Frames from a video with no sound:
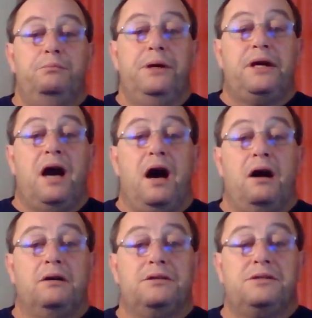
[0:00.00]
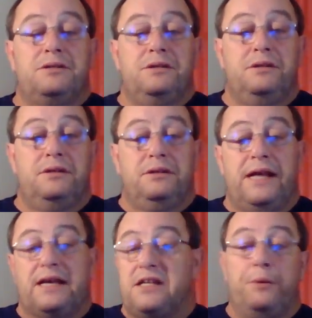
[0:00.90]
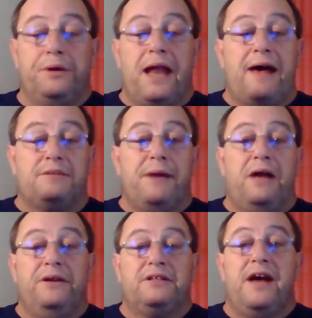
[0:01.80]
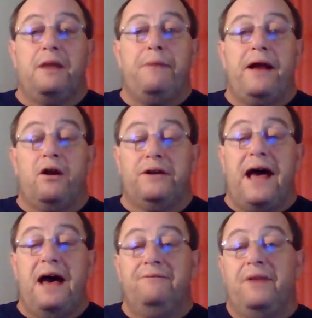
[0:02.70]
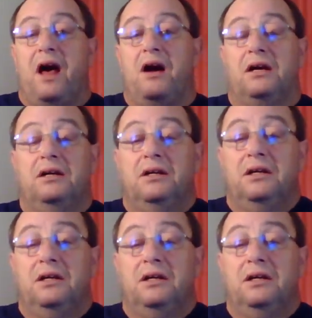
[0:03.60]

because that's not what the live's about. It's not about our diet blog.